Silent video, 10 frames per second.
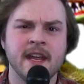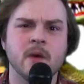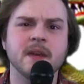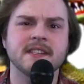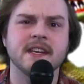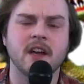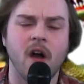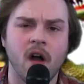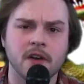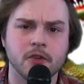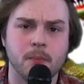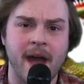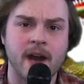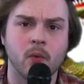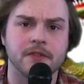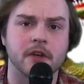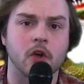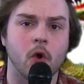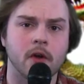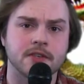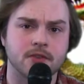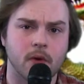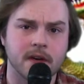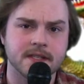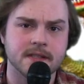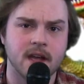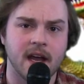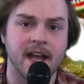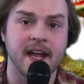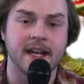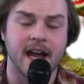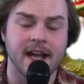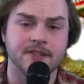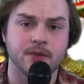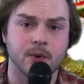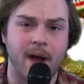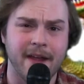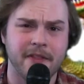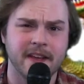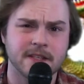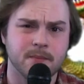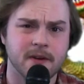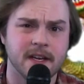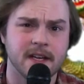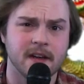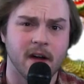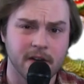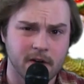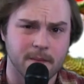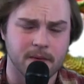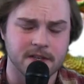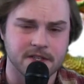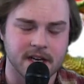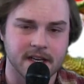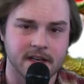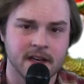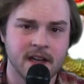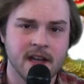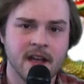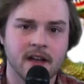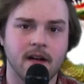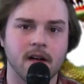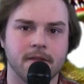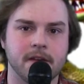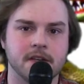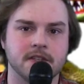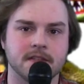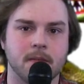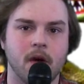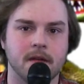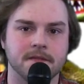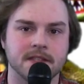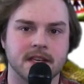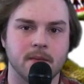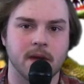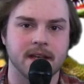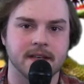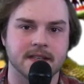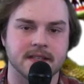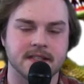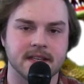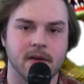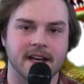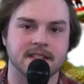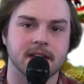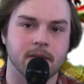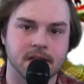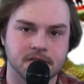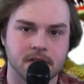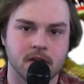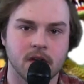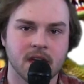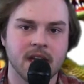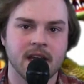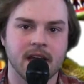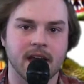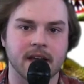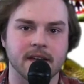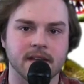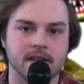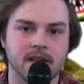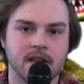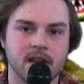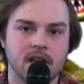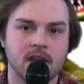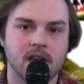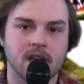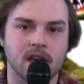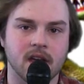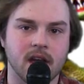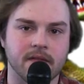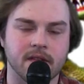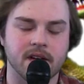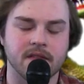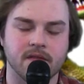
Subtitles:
Here we see Kong do battle with the Gorosaurus, a kaiju who I think is pretty underappreciated. Kong finishes him off the same way he does the T-Rex in the original, and in every